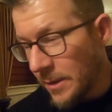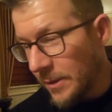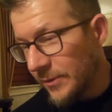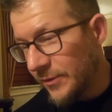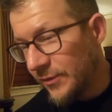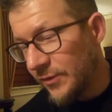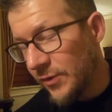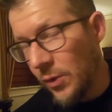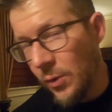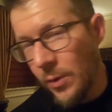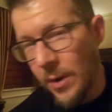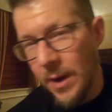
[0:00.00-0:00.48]

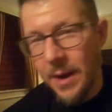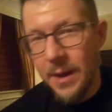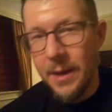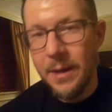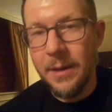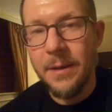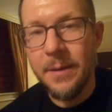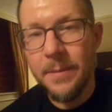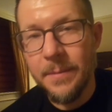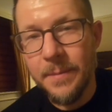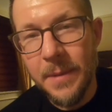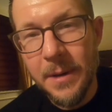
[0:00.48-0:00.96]
So
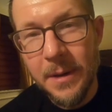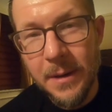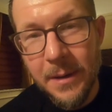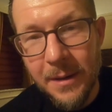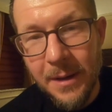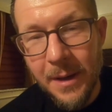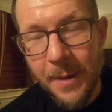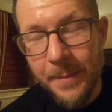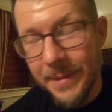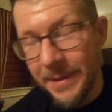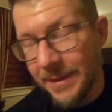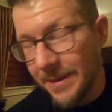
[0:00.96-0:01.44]

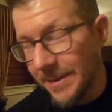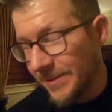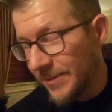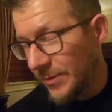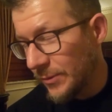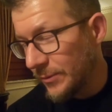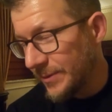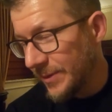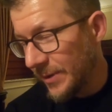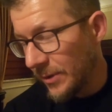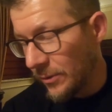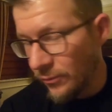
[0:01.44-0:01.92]
I'm in this
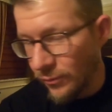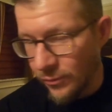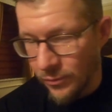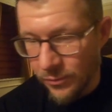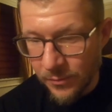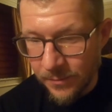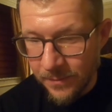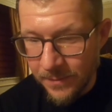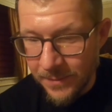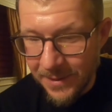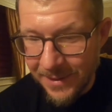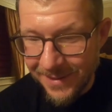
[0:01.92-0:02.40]
hotel
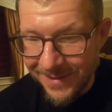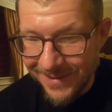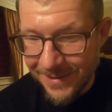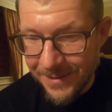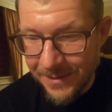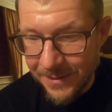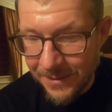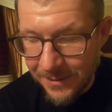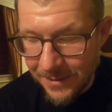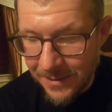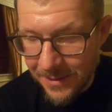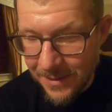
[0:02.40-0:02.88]
room
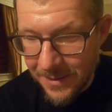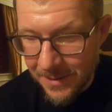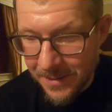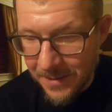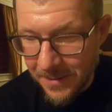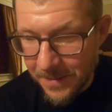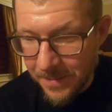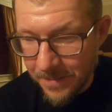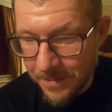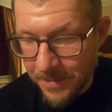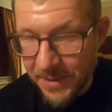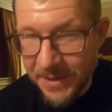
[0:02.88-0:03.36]
in
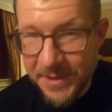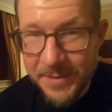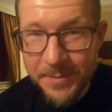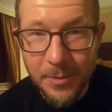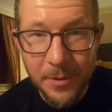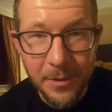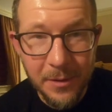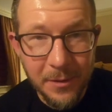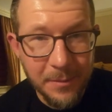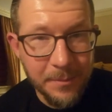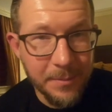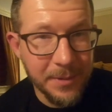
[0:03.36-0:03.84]

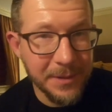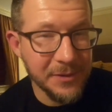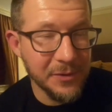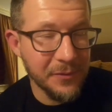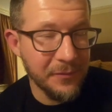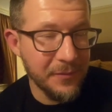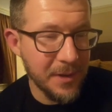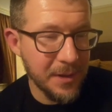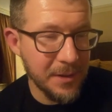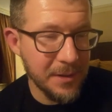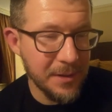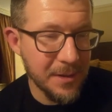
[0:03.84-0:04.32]
Pittsburgh,
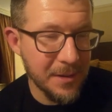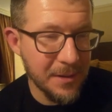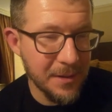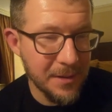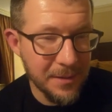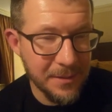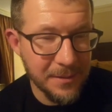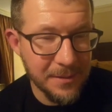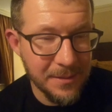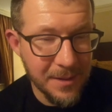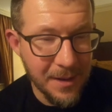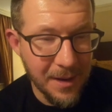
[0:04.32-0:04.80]
Pennsylvania,
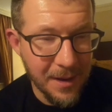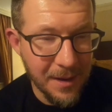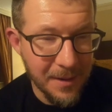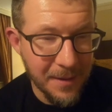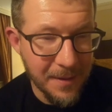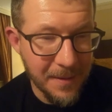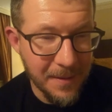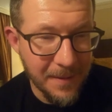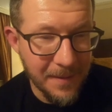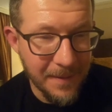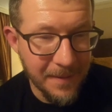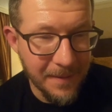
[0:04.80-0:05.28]
and
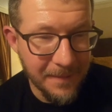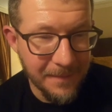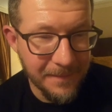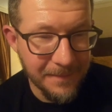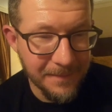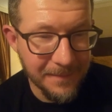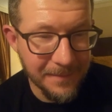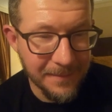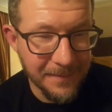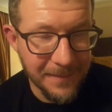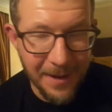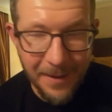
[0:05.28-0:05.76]

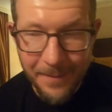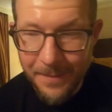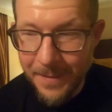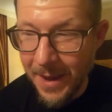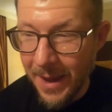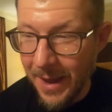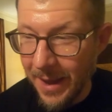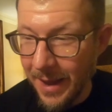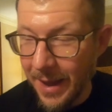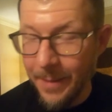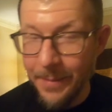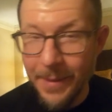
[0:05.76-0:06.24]
I'm
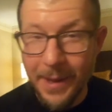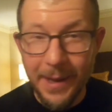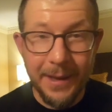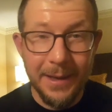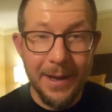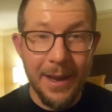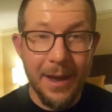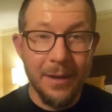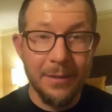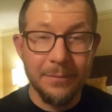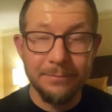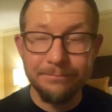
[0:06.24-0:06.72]
hanging
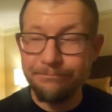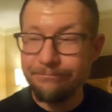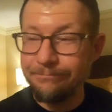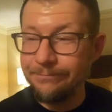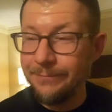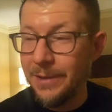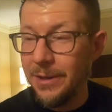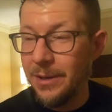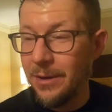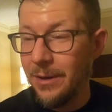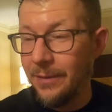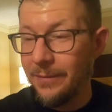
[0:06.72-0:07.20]
out
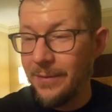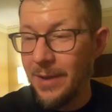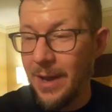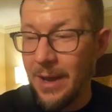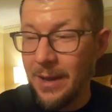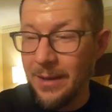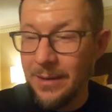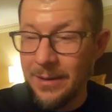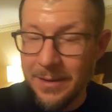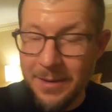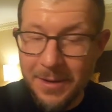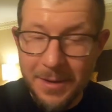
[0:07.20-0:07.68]
here. I've
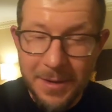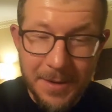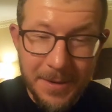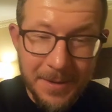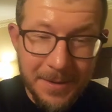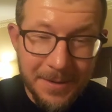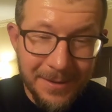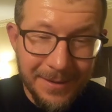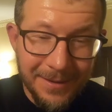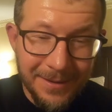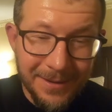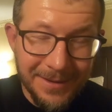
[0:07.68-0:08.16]
got
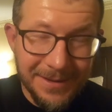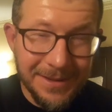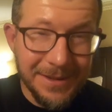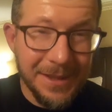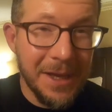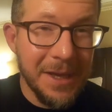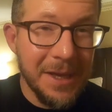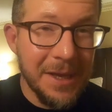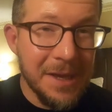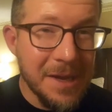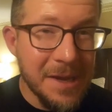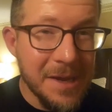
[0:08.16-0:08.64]
it's
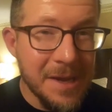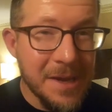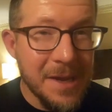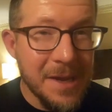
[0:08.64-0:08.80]
like